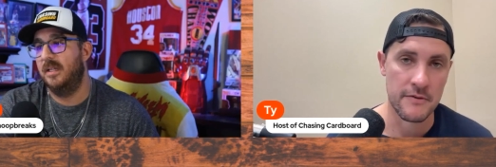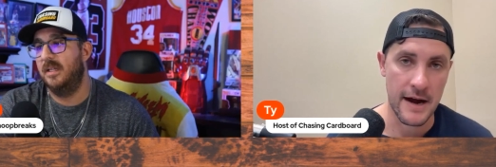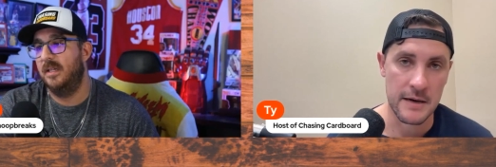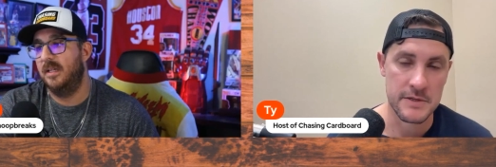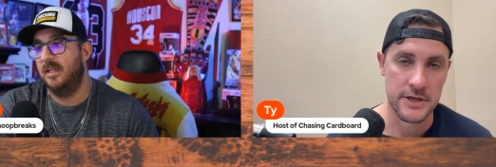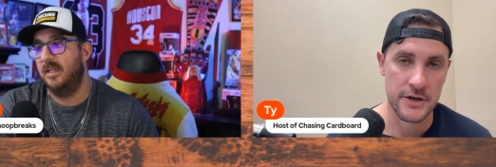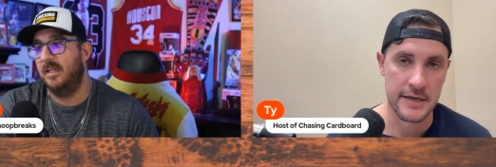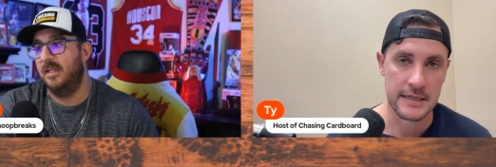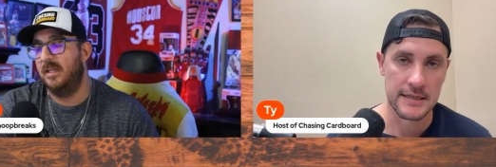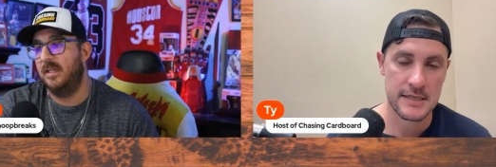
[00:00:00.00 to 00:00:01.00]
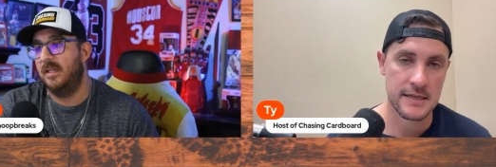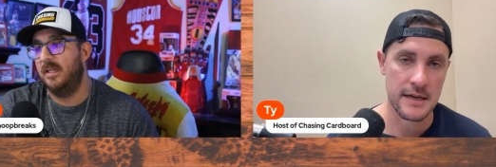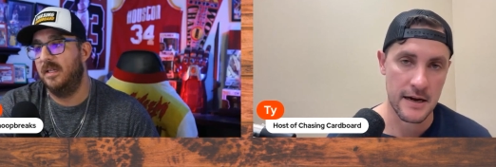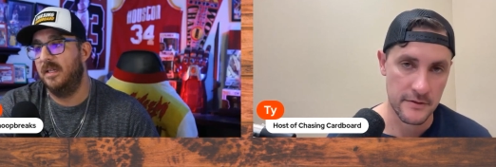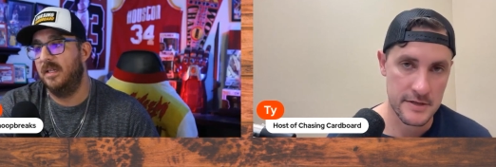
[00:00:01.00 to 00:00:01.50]
Speaker 1: of items that you're going to get
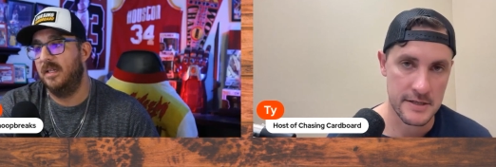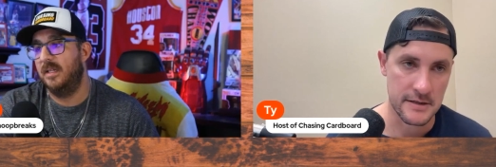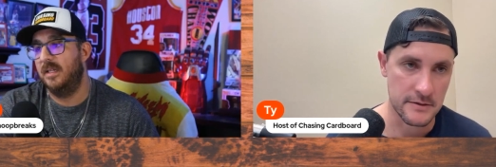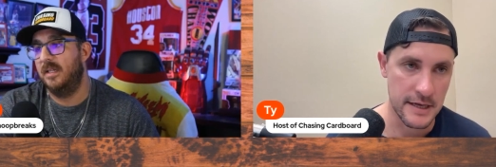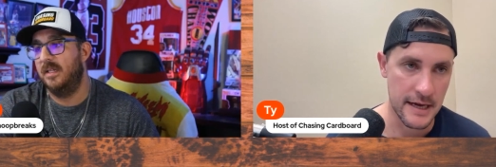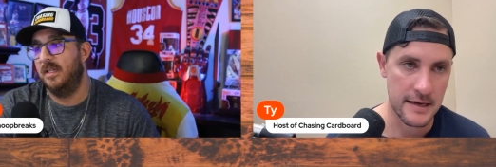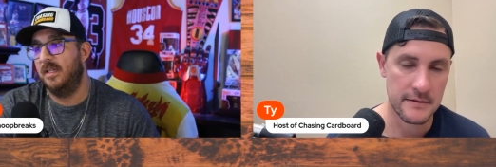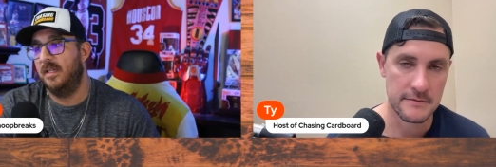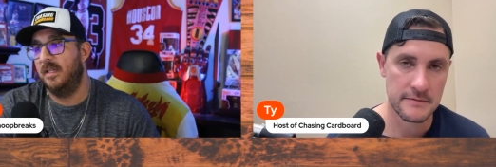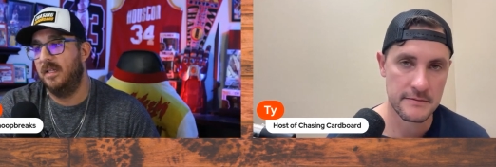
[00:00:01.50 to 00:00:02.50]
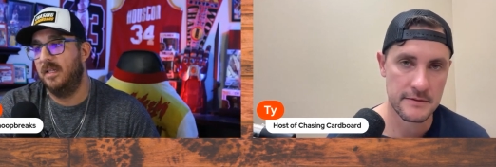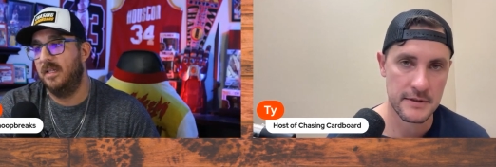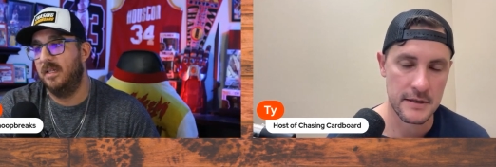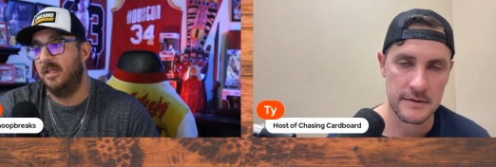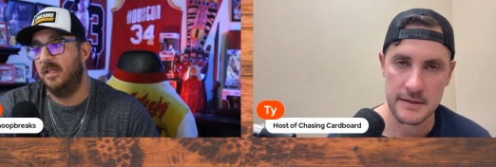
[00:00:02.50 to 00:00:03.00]
listed every single day
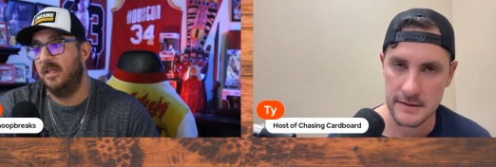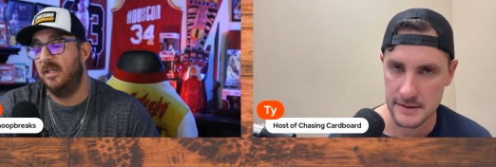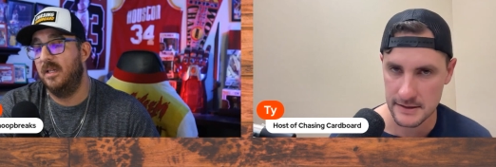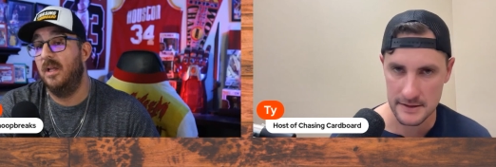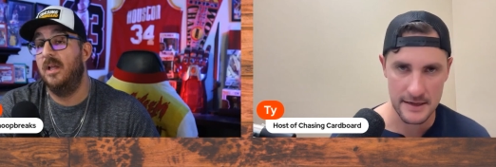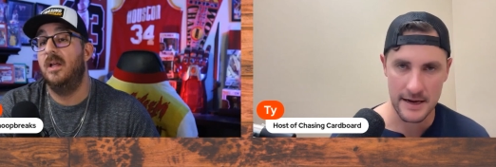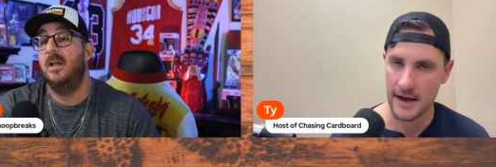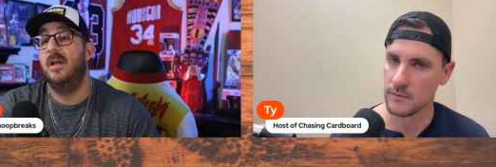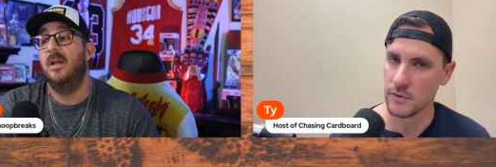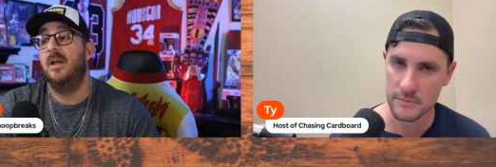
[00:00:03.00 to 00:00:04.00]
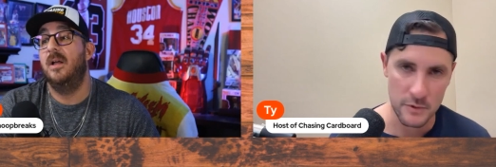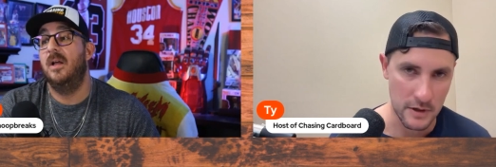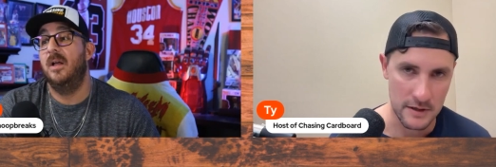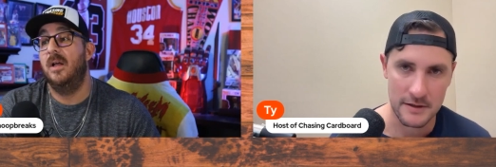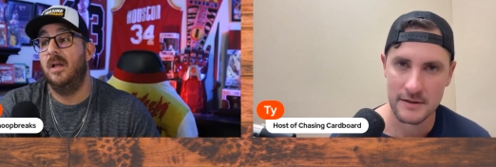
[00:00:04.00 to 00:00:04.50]
and then at the end of the day add one
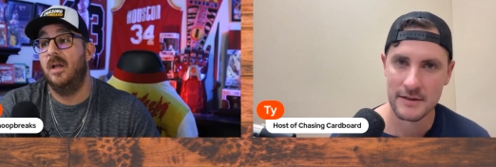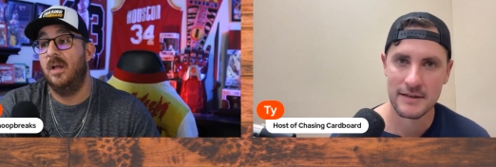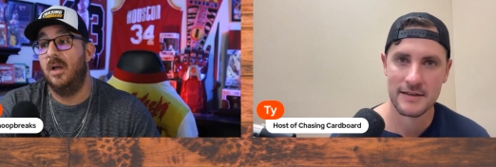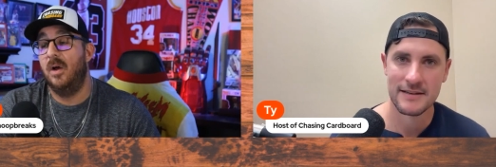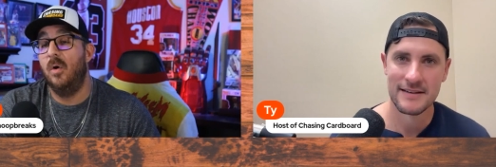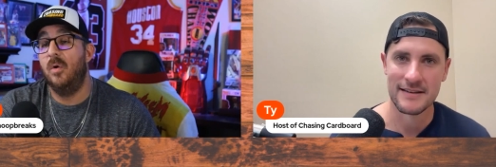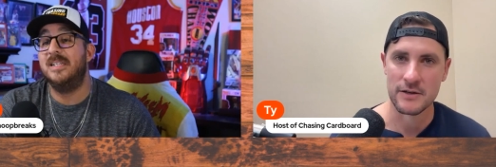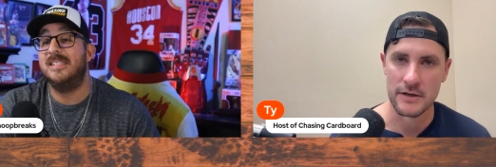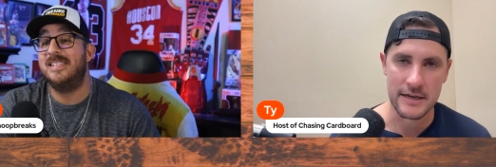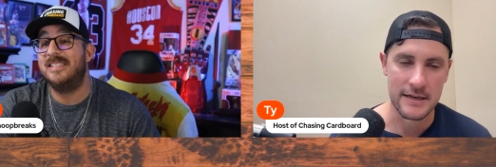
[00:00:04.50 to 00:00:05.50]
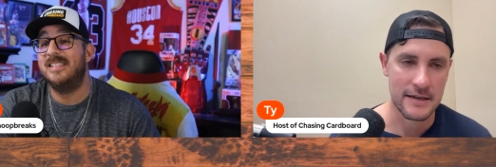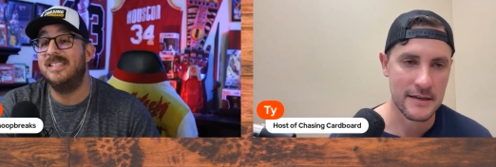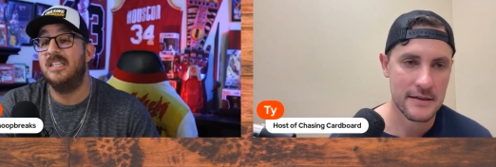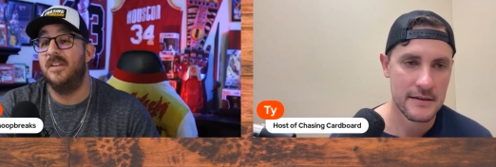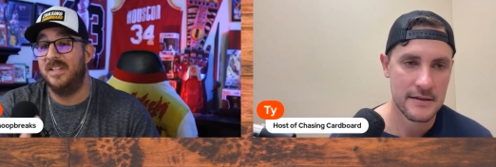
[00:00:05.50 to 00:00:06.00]
more oh consistency
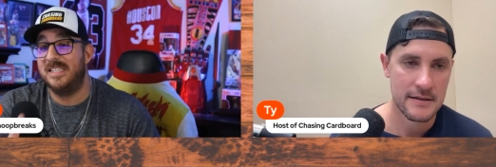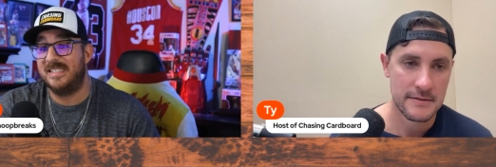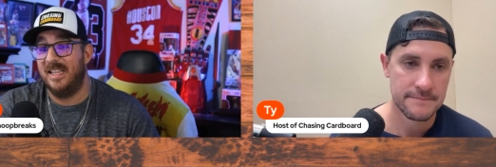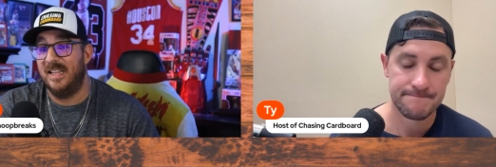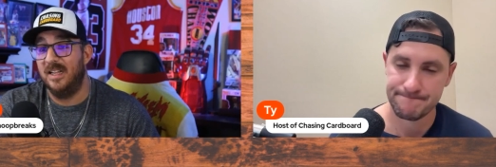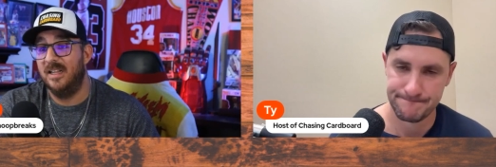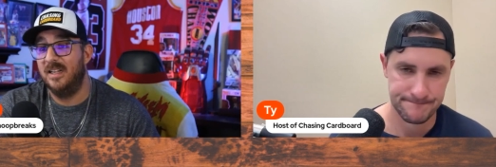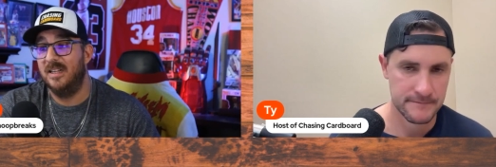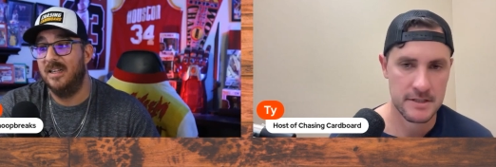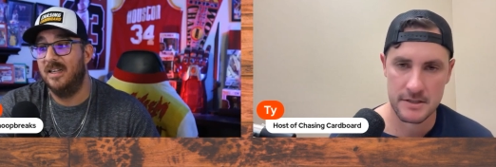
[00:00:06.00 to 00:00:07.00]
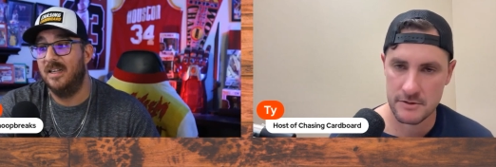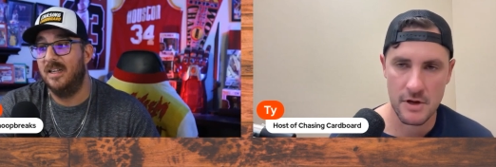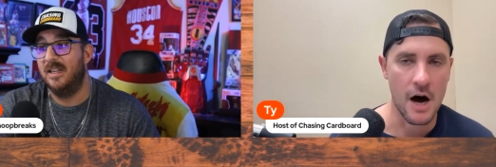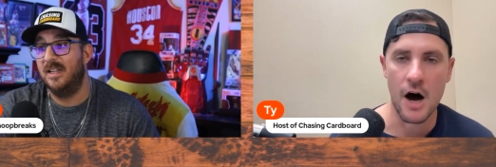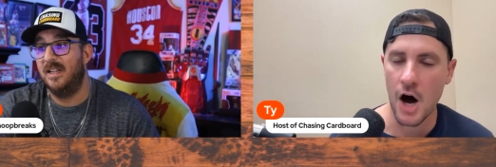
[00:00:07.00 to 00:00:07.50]
Speaker 2: you know? of listing
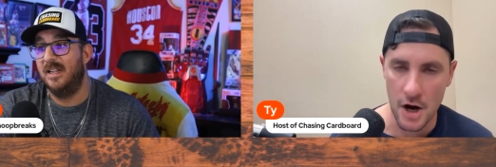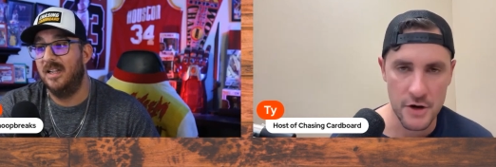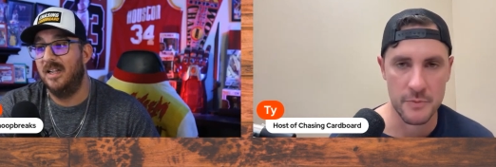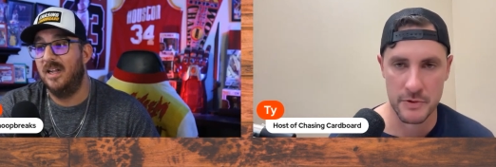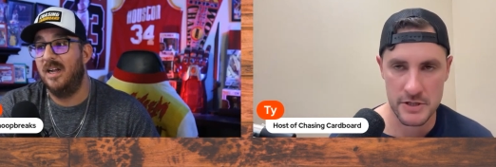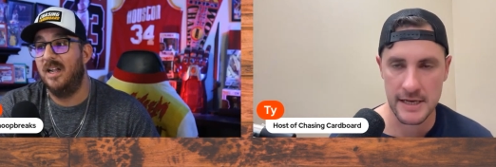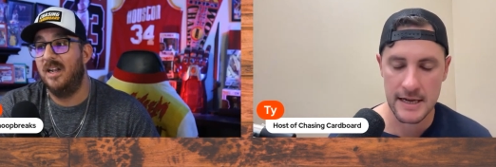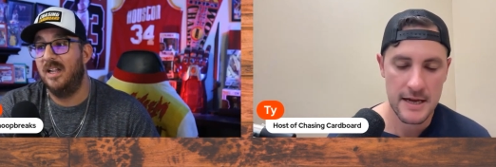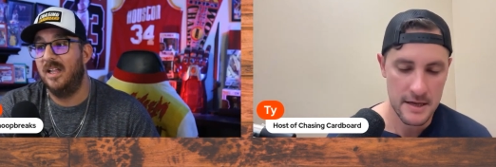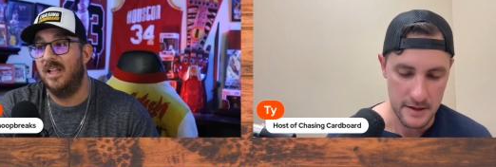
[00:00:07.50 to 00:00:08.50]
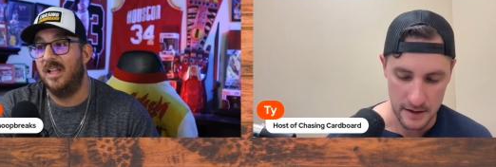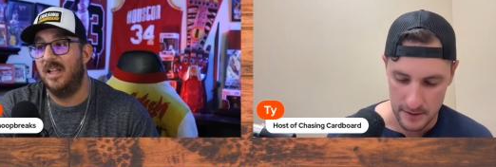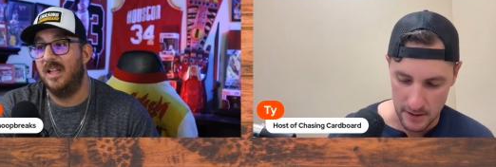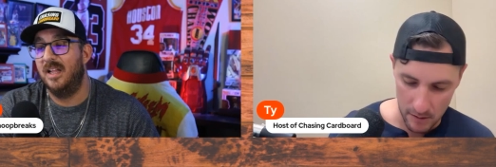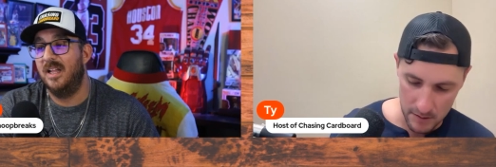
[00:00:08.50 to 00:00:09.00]
Speaker 1: 100% the,
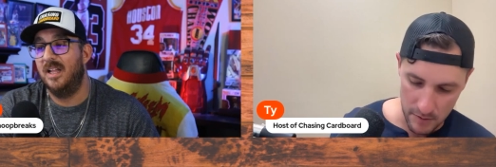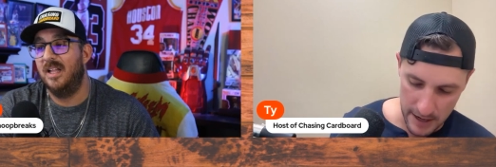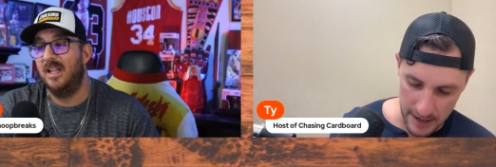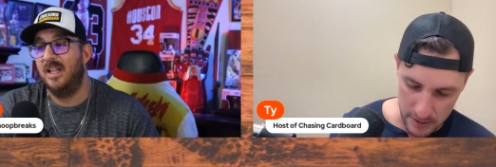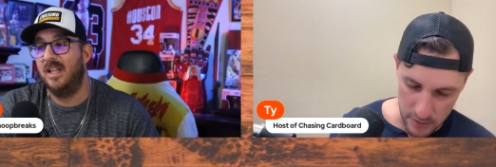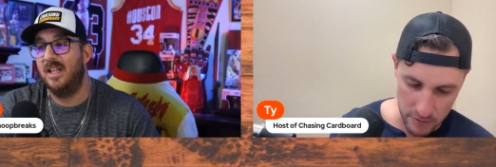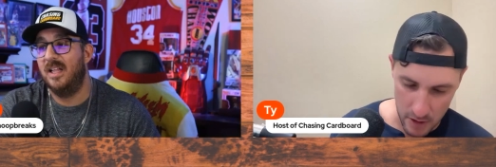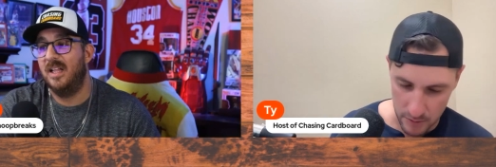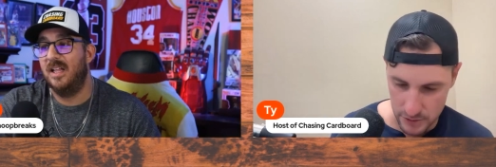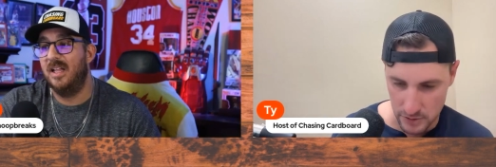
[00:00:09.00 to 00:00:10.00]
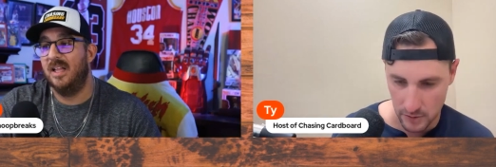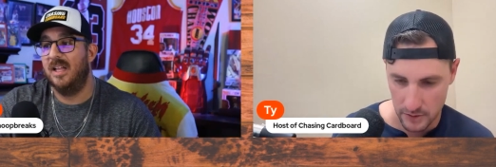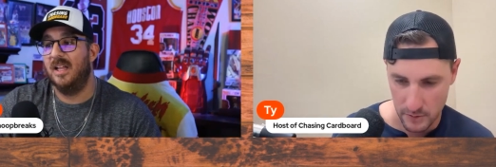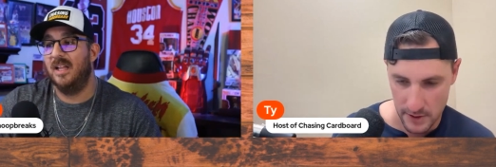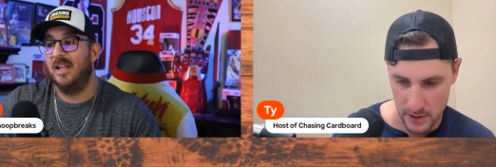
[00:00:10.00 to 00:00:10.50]
the only way you grow a
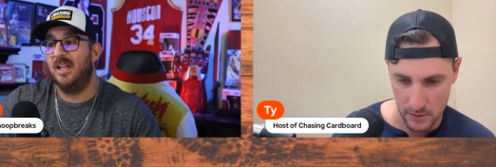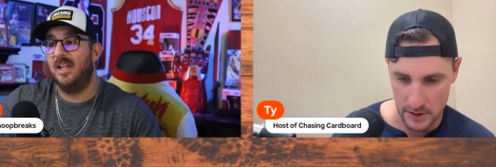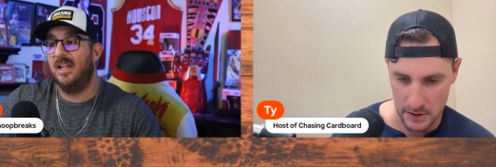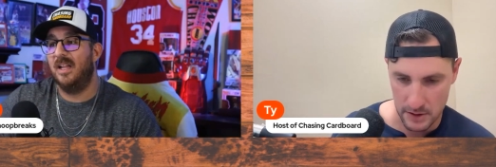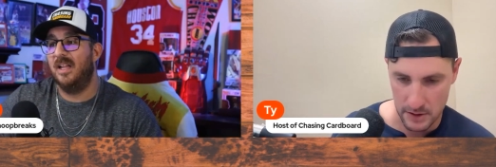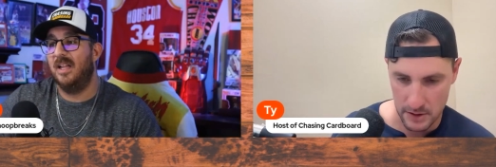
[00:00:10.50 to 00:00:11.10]
store the way you want to